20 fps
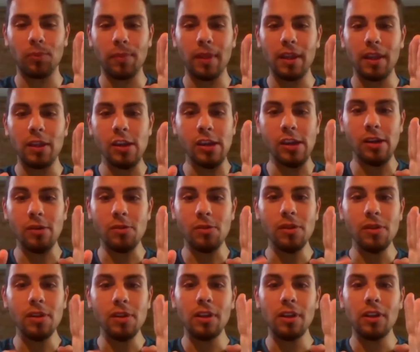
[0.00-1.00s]
You know,
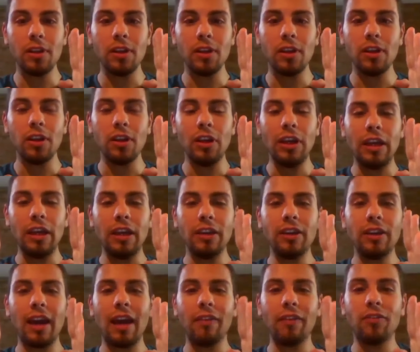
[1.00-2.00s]

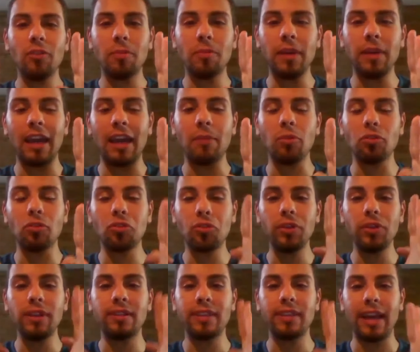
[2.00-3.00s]
you have to be able to
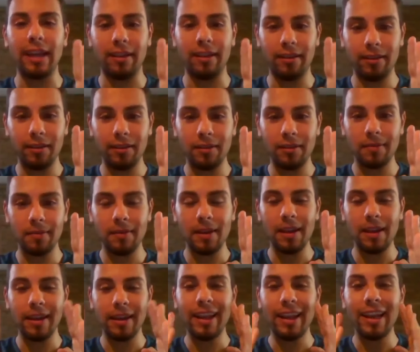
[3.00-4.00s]
reset.
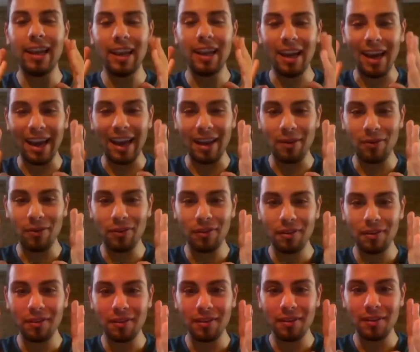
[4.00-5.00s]

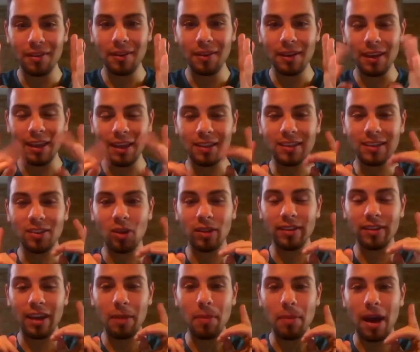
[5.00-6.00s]
Life is
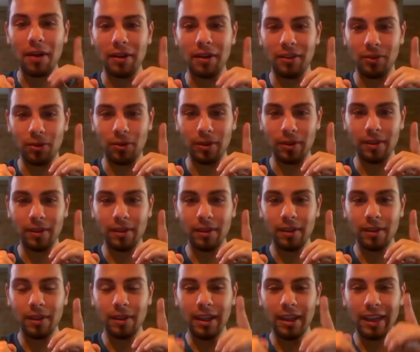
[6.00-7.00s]
not a marathon,
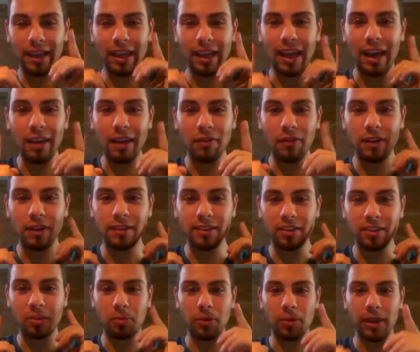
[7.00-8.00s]
life is a
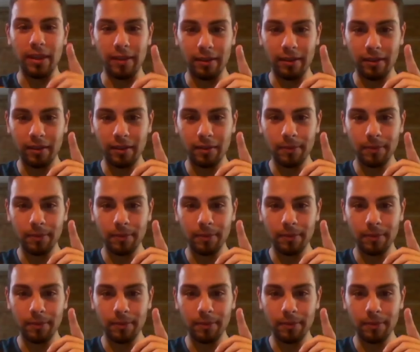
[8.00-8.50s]
sprint.